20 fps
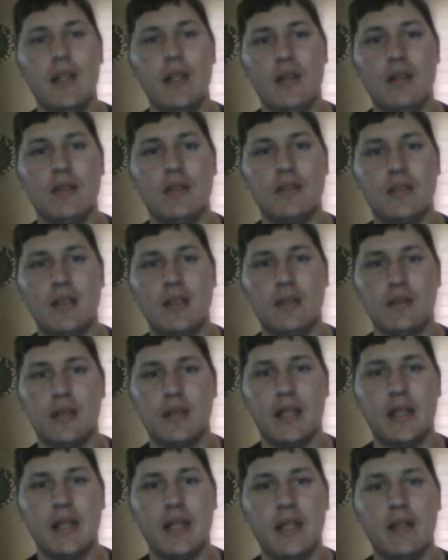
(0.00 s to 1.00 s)
You can still
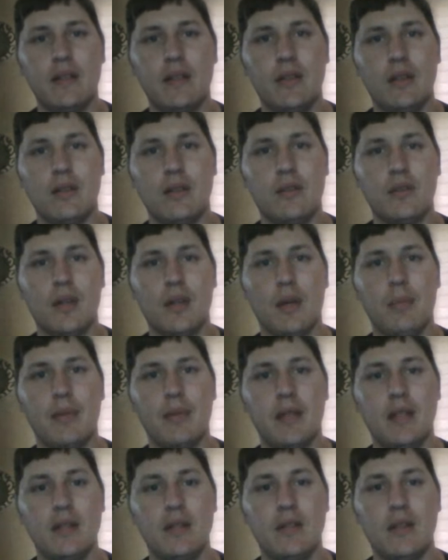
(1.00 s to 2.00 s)
take it, you can drop
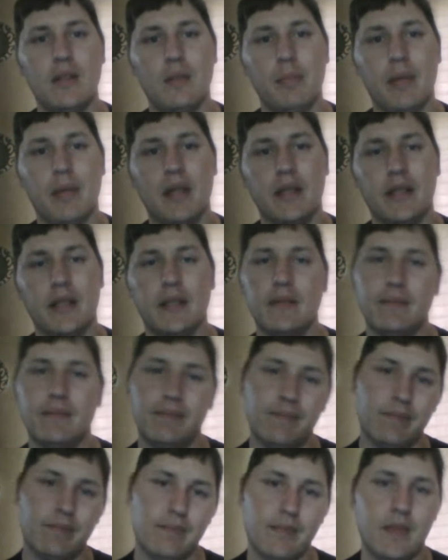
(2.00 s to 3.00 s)
it into your pocket,
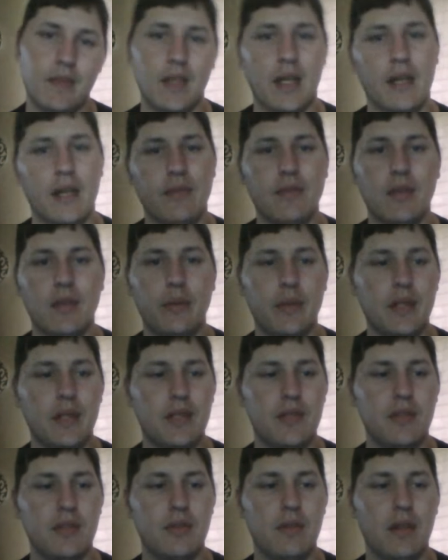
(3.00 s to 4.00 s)
you have no
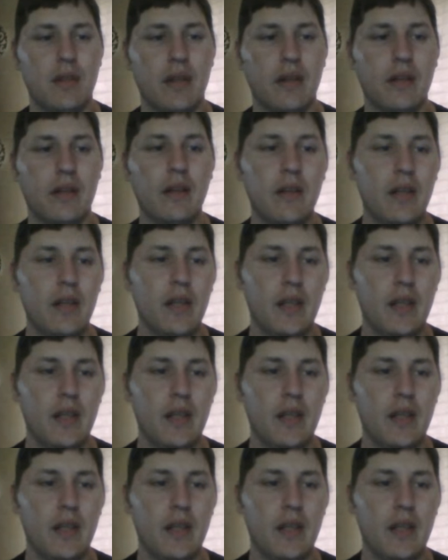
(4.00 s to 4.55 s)
issue there.